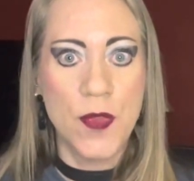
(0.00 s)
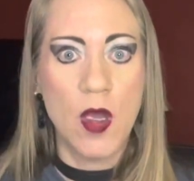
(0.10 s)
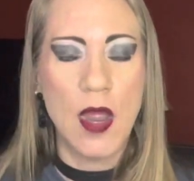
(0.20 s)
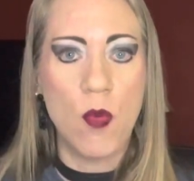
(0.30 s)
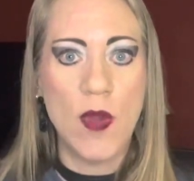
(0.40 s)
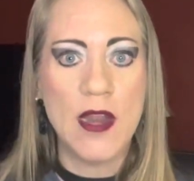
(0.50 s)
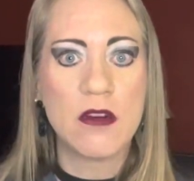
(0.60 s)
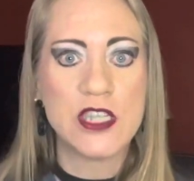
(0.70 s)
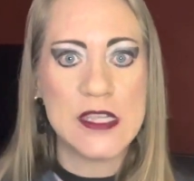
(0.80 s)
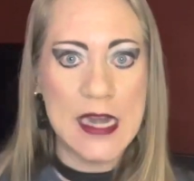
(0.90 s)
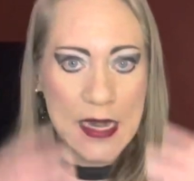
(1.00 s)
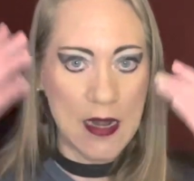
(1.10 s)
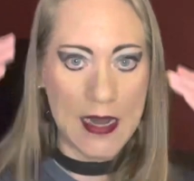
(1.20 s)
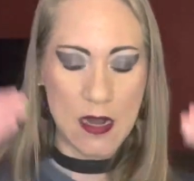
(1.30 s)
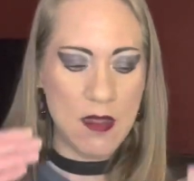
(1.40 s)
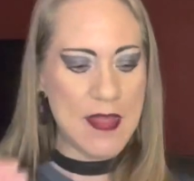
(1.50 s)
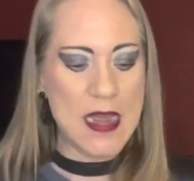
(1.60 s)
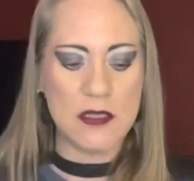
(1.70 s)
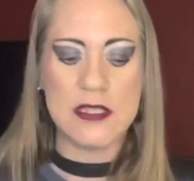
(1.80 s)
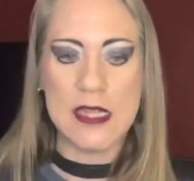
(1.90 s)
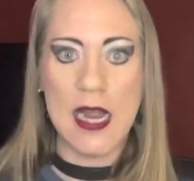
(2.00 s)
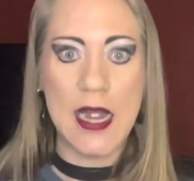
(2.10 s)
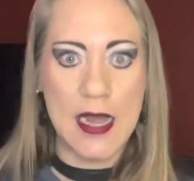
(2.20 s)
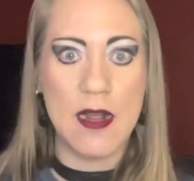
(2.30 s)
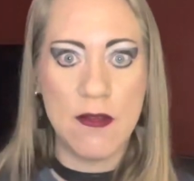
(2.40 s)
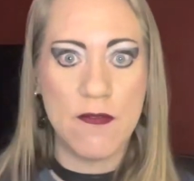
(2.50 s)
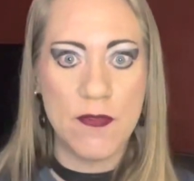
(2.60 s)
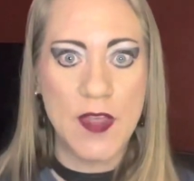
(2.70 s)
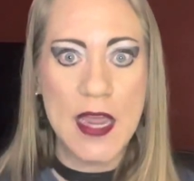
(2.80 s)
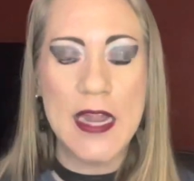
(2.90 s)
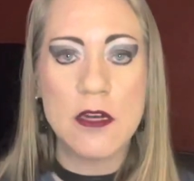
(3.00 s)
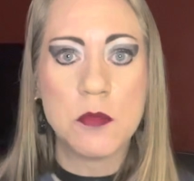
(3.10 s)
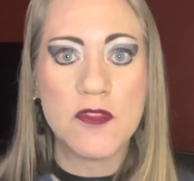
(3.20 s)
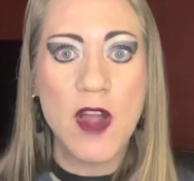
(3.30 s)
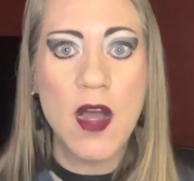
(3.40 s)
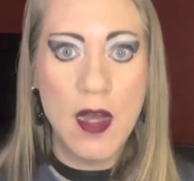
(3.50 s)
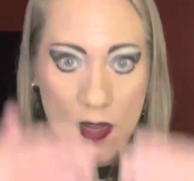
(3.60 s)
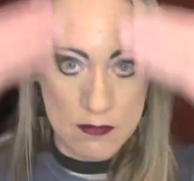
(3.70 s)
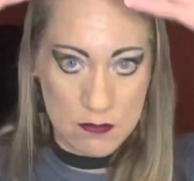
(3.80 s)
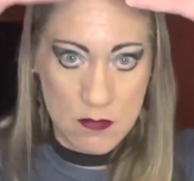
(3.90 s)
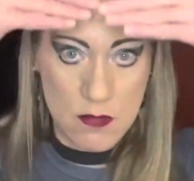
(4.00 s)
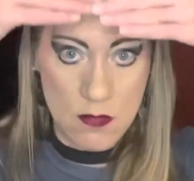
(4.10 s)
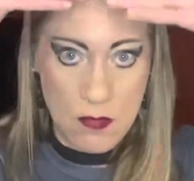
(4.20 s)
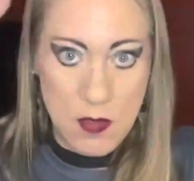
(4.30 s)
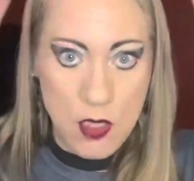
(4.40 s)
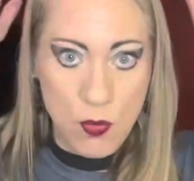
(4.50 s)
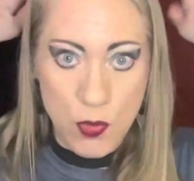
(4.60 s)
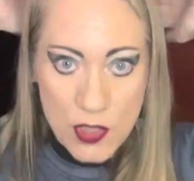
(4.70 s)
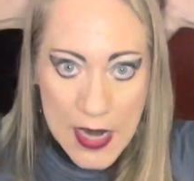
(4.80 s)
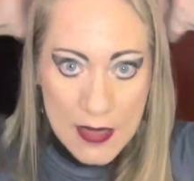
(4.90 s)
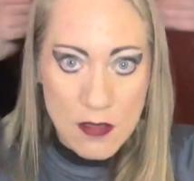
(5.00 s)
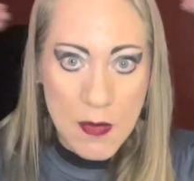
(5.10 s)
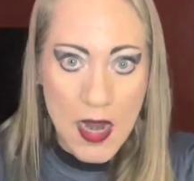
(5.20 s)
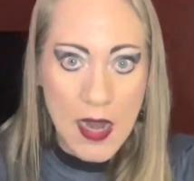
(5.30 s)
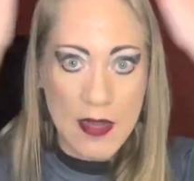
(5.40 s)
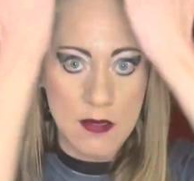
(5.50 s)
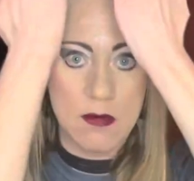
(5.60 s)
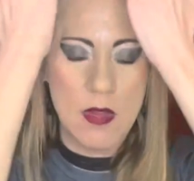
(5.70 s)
All right, we are standing like on the outside of the kingdom of God to protect the mind.